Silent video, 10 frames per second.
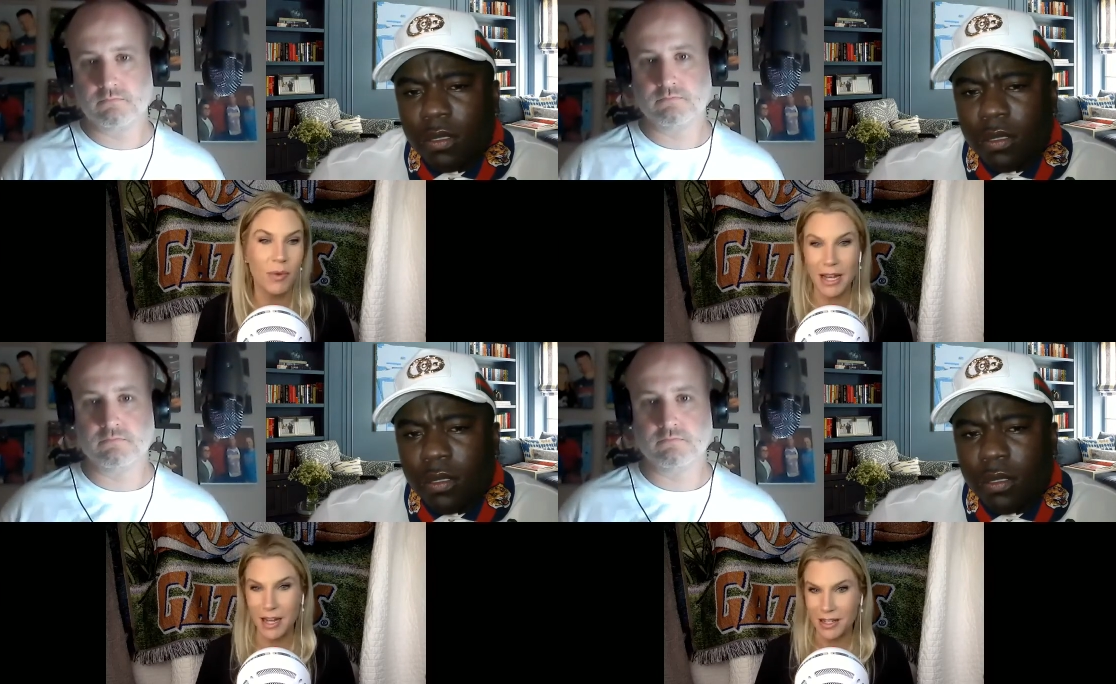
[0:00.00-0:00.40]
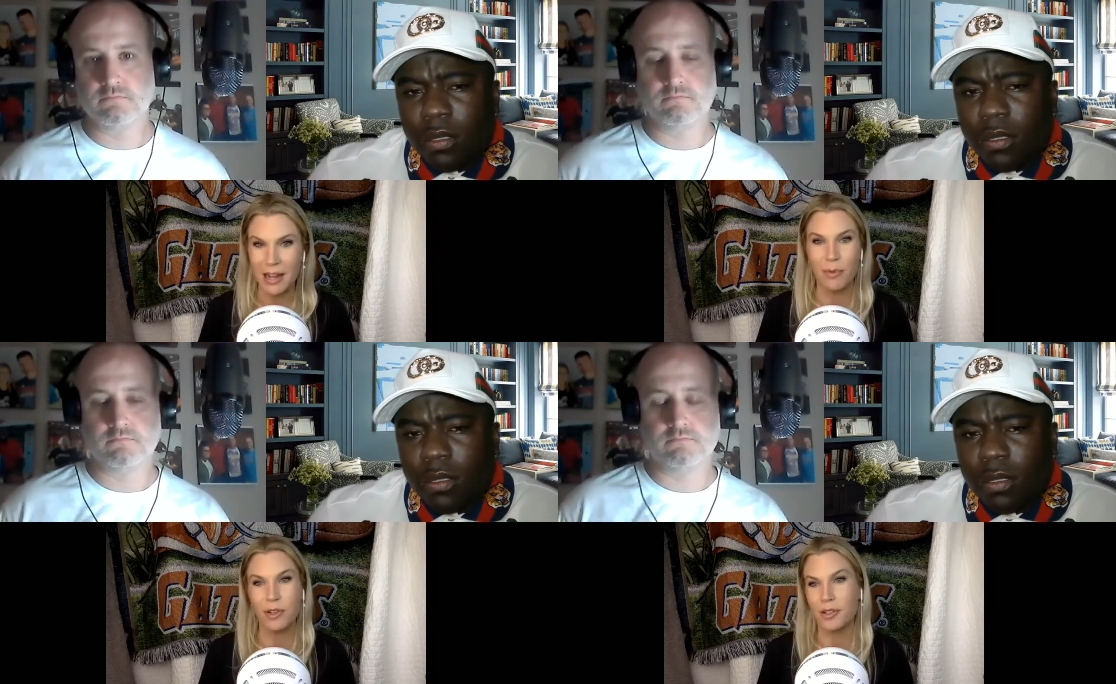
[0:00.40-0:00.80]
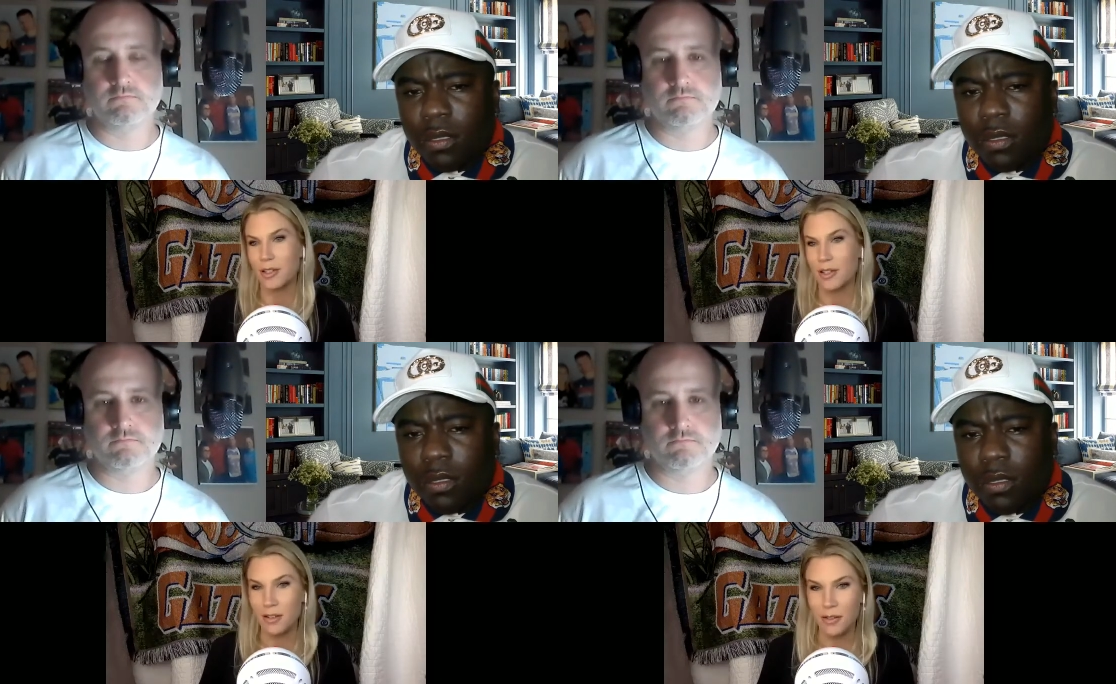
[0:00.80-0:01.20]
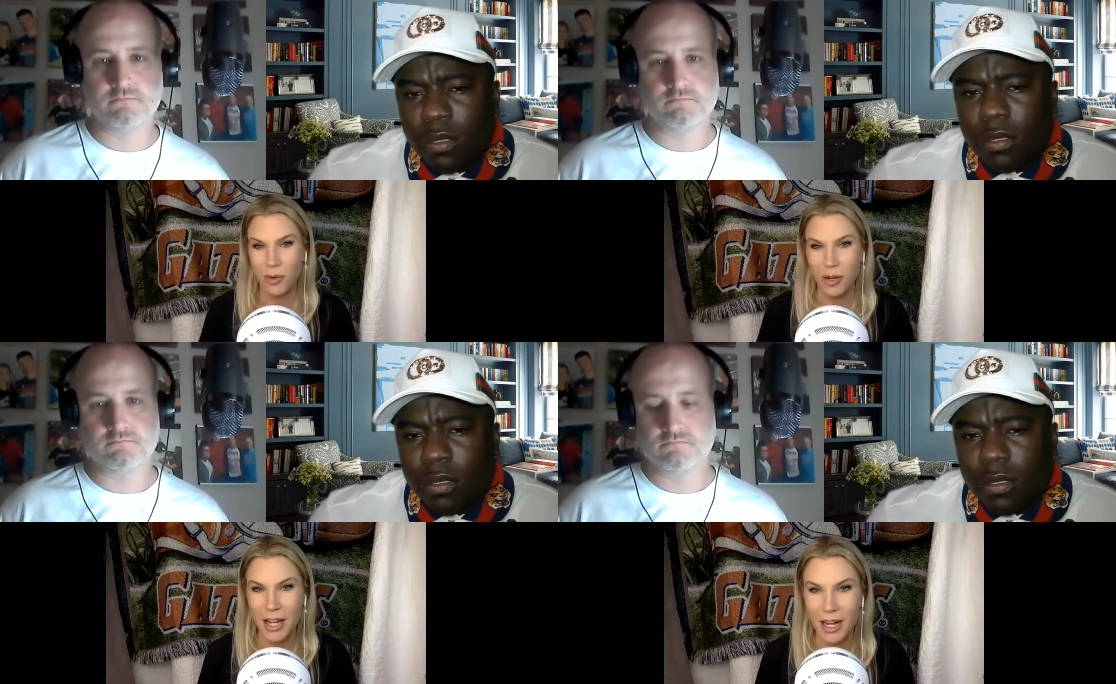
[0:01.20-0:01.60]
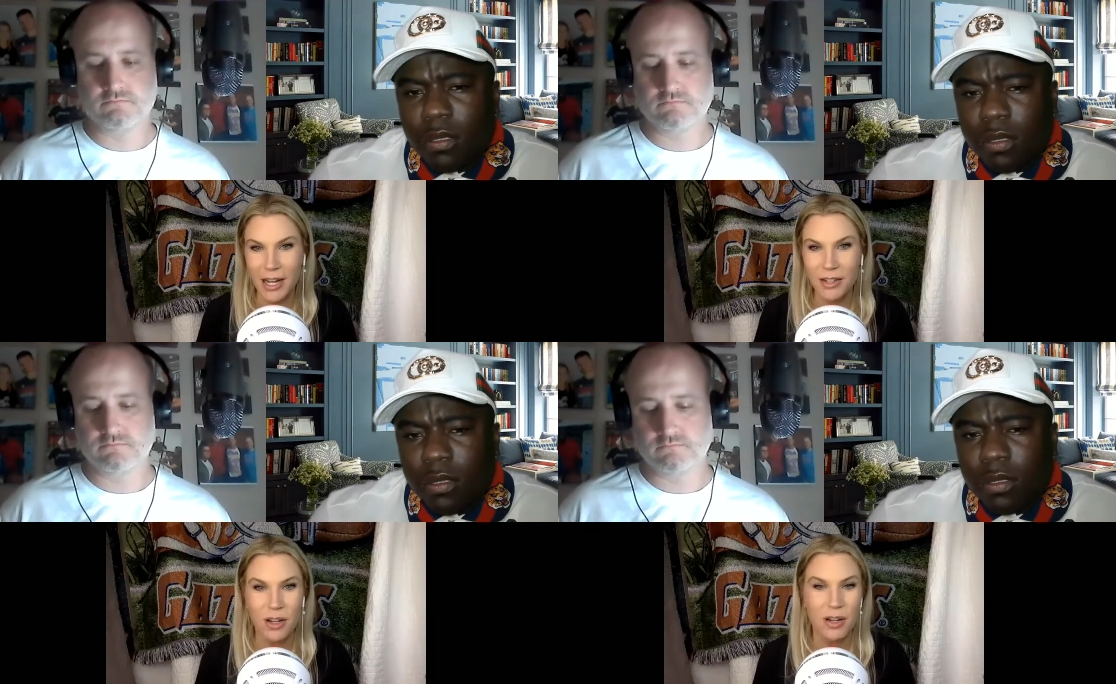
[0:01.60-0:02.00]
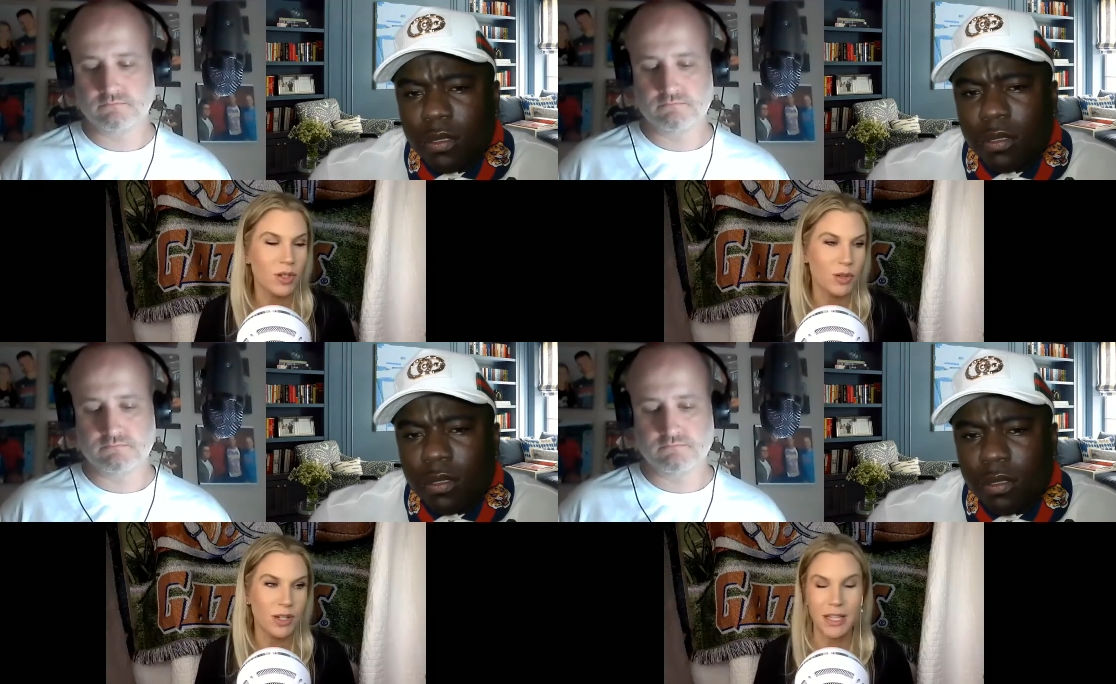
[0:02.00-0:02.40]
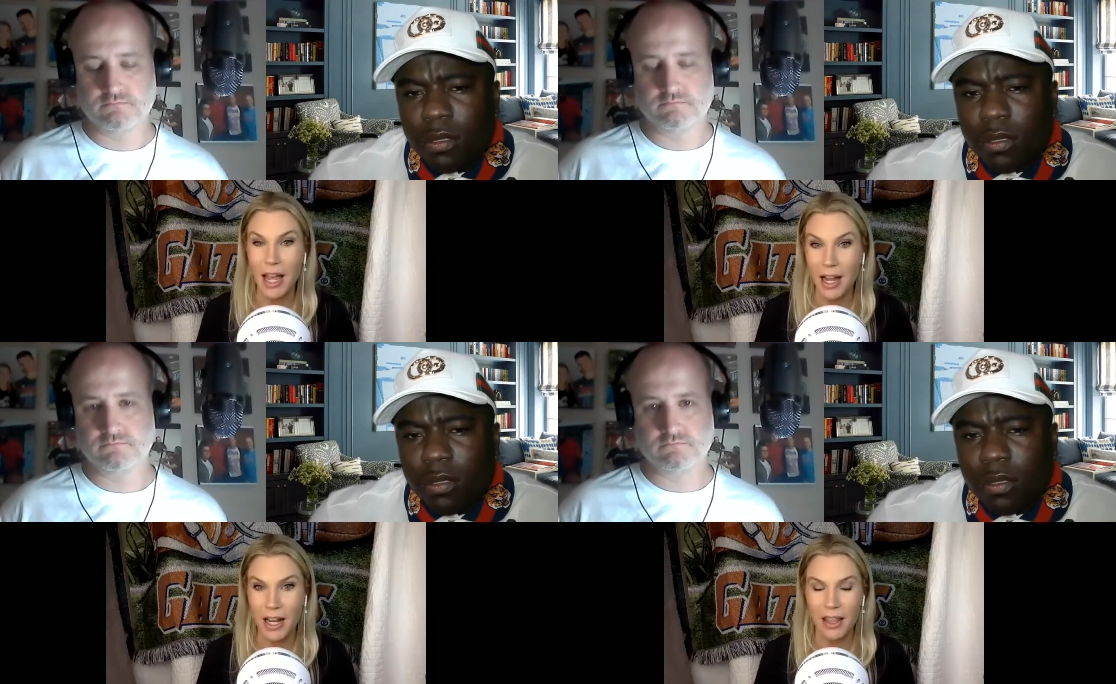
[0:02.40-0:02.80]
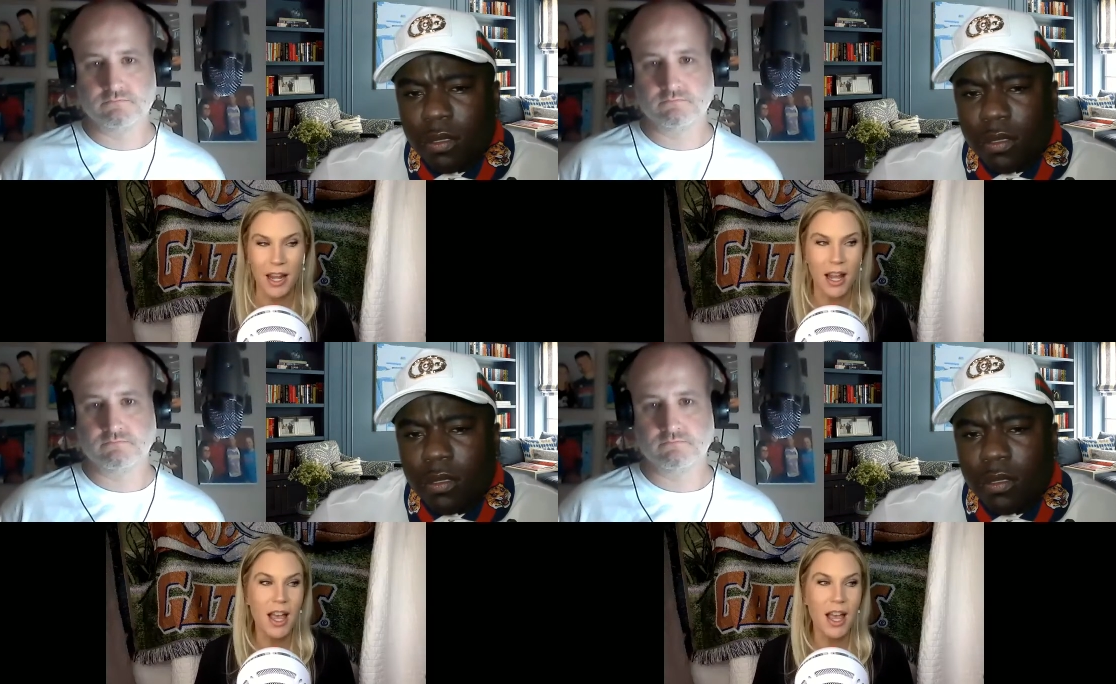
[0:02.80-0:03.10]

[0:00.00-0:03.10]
Speaker 1: waiting tables and working at ice cream stores and that kind of thing